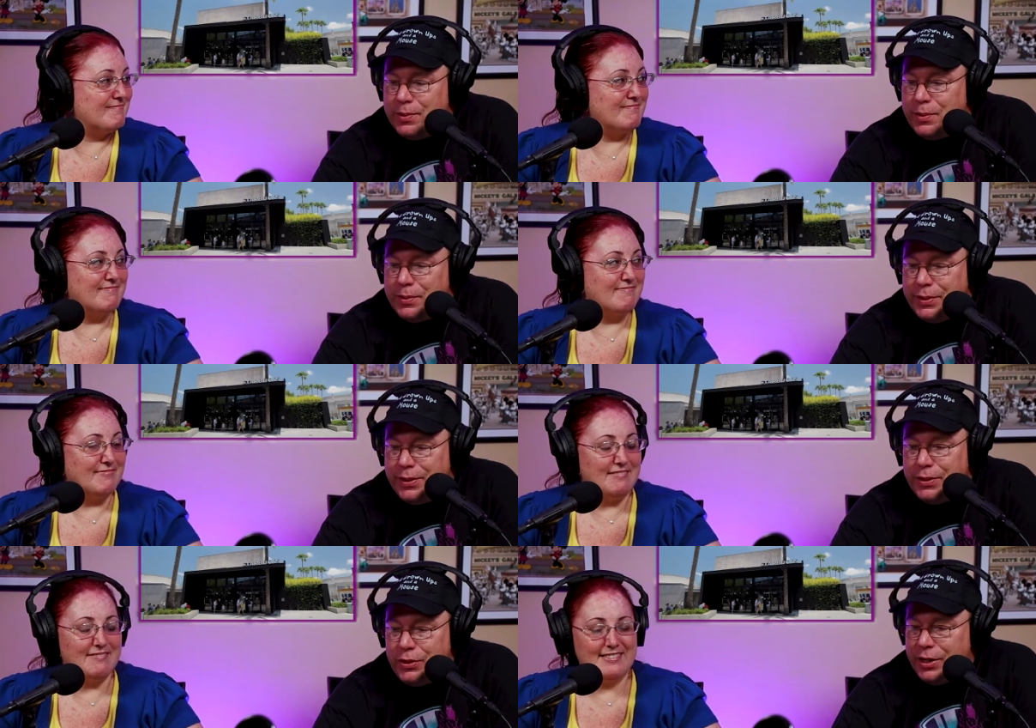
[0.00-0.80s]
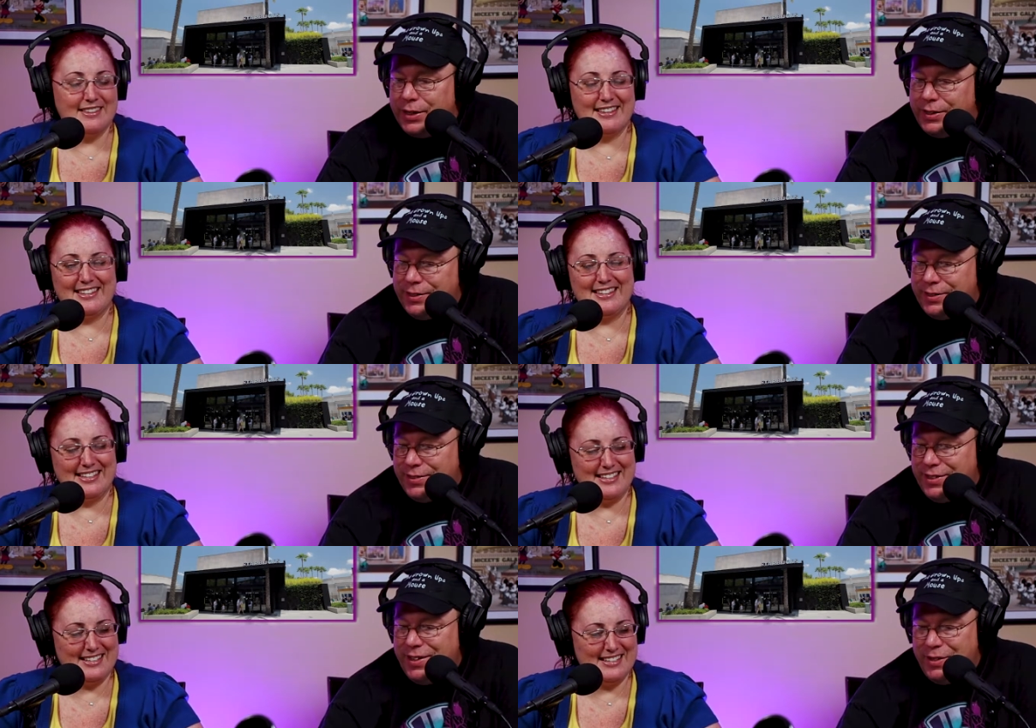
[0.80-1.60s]
Speaker 1: So it looked
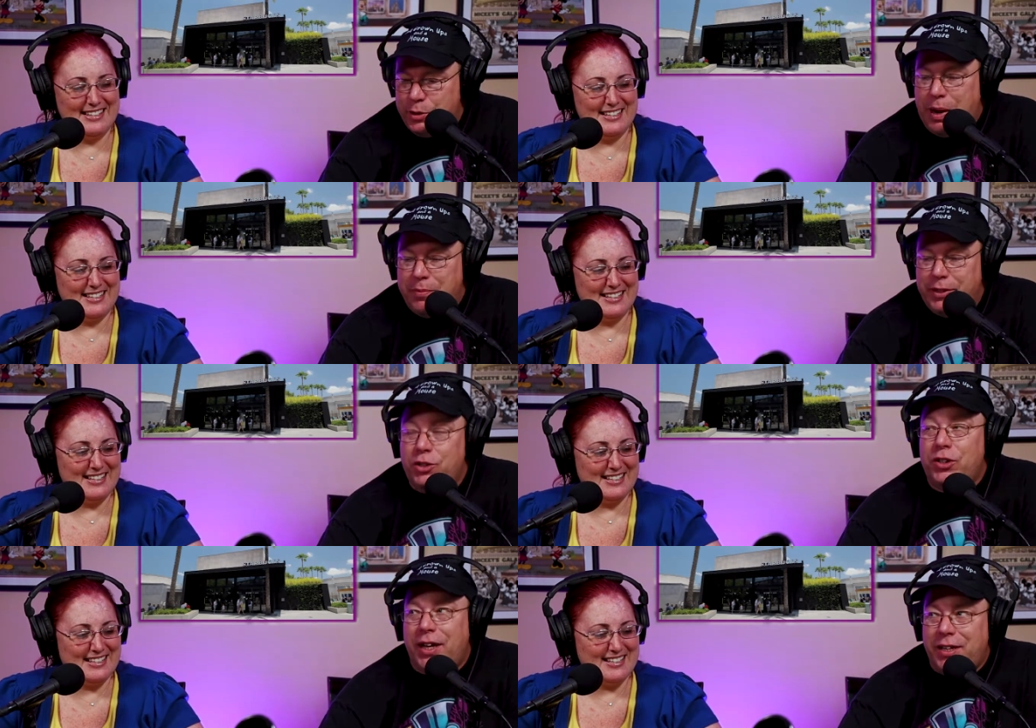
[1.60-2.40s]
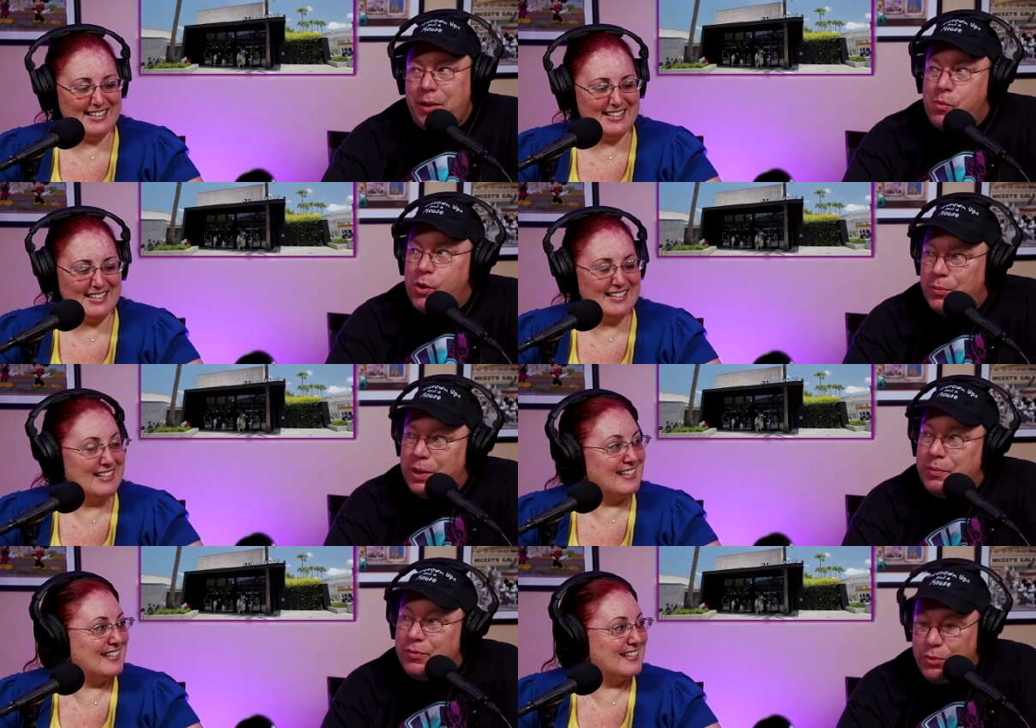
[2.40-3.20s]
like it was probably just at that
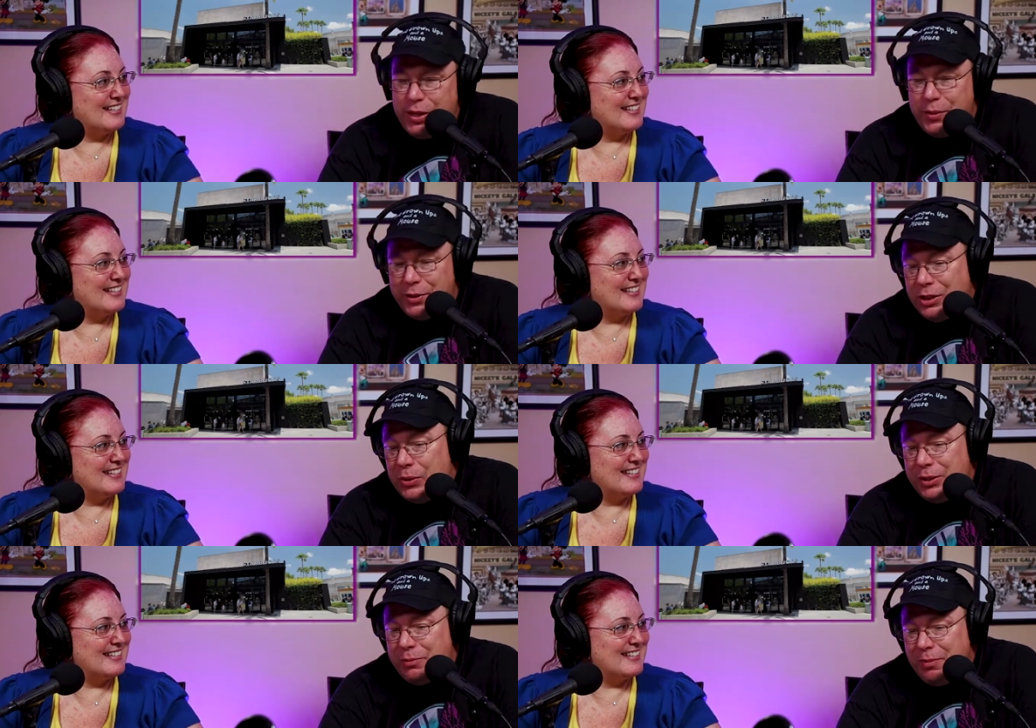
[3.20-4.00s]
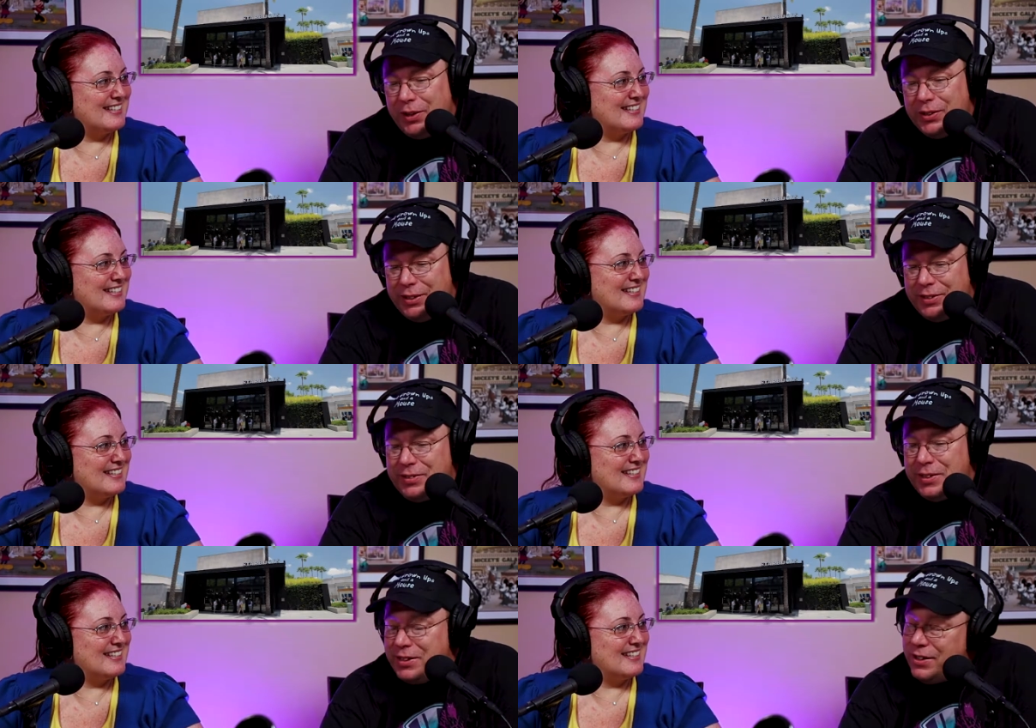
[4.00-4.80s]
point right before they would close it
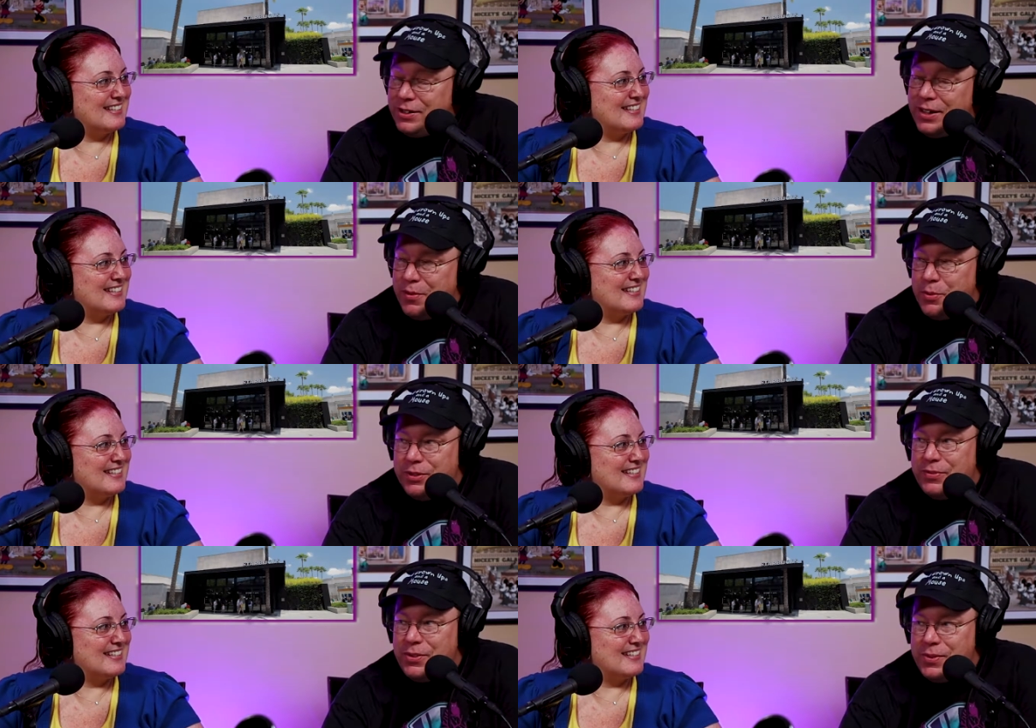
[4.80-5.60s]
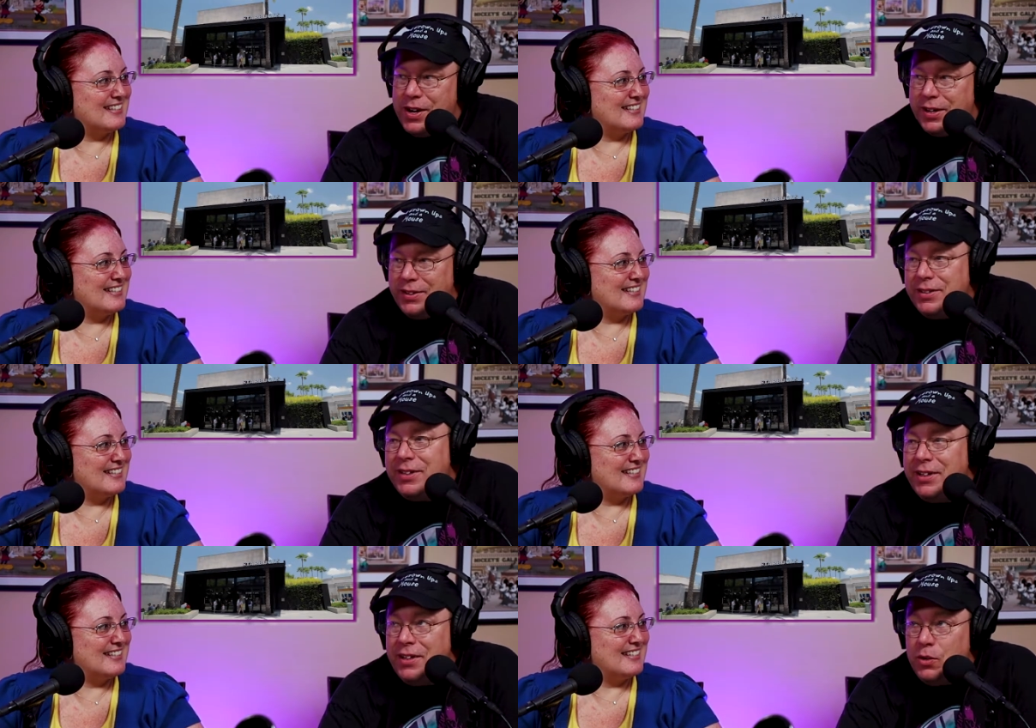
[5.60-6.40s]
because it didn't look like it was a fun ride.
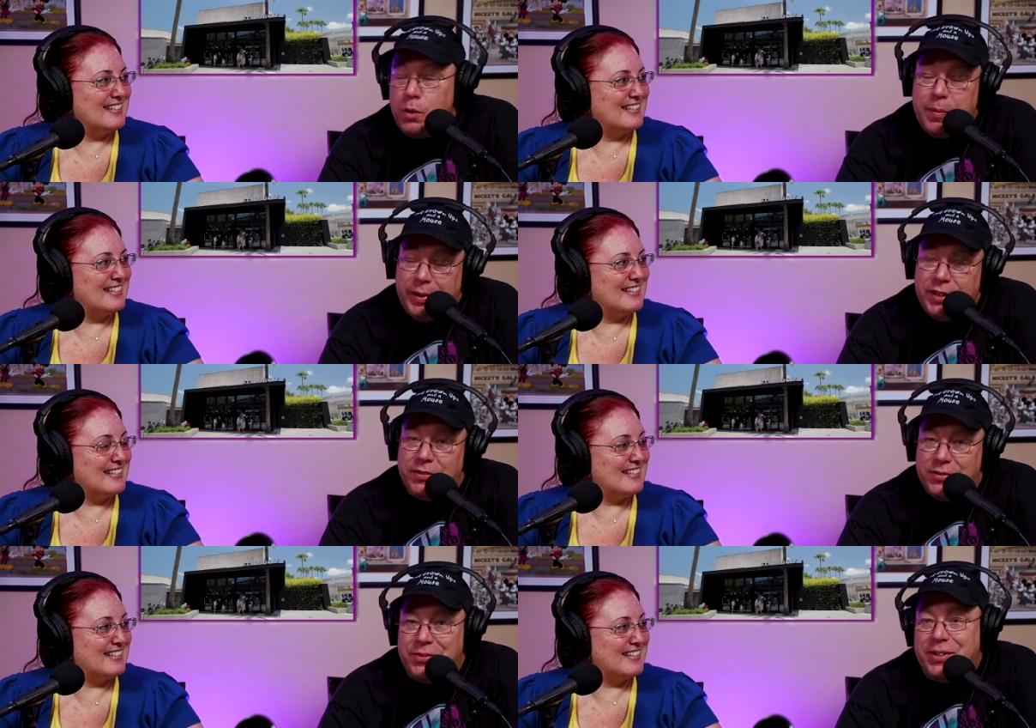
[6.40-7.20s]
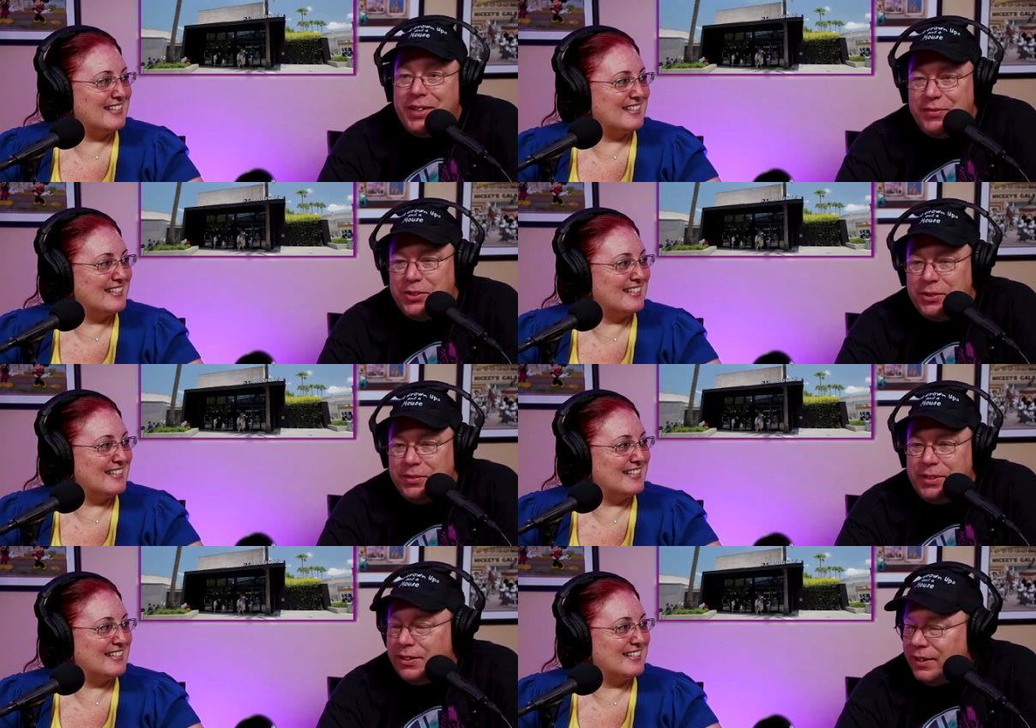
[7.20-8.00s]
Or maybe it is a fun ride if
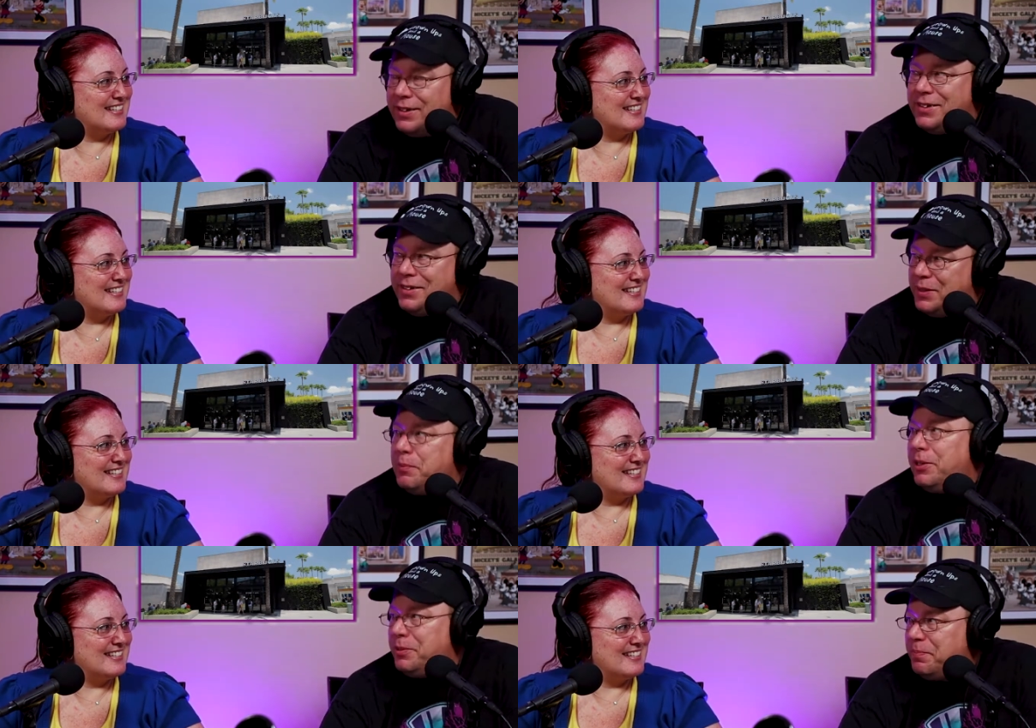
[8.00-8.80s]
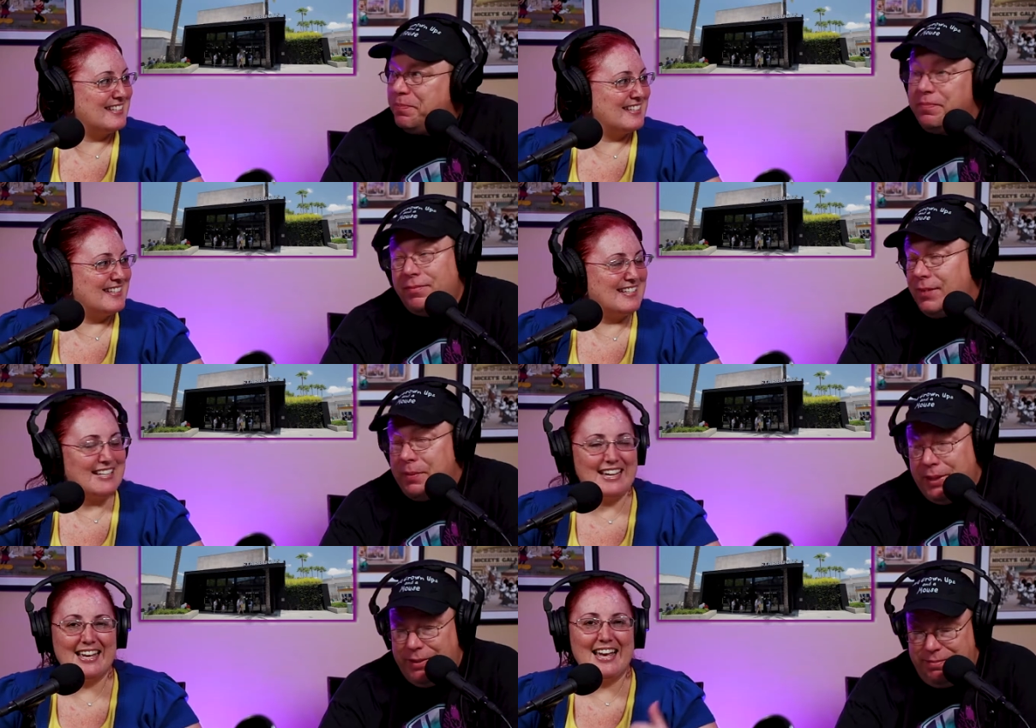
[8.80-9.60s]
you're into that kind of thing, but
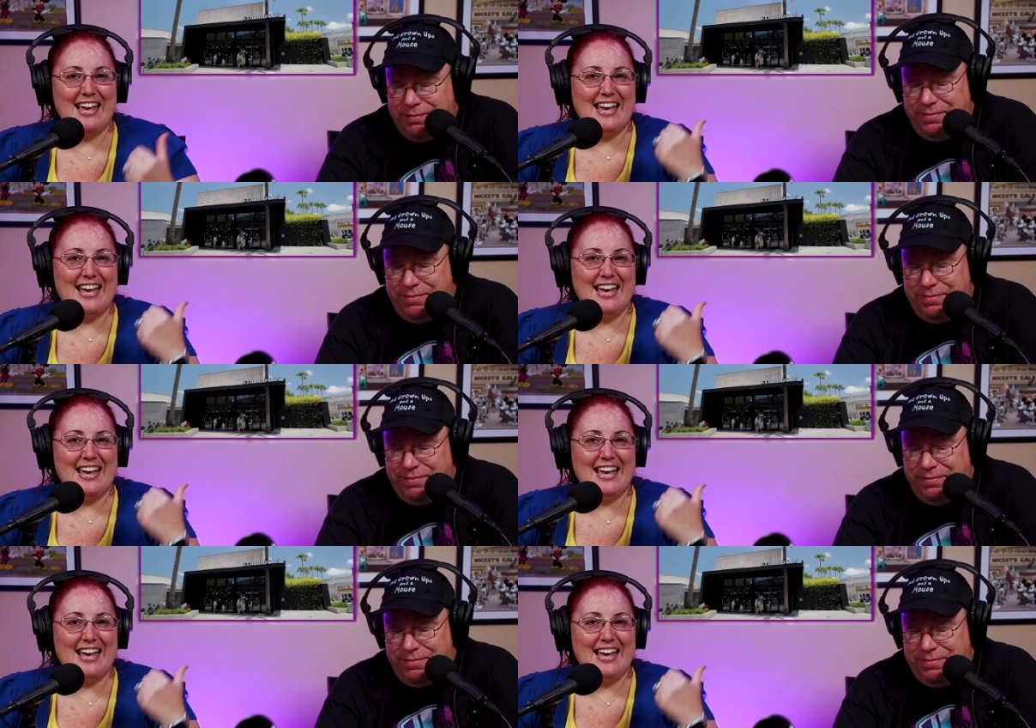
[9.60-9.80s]
not me.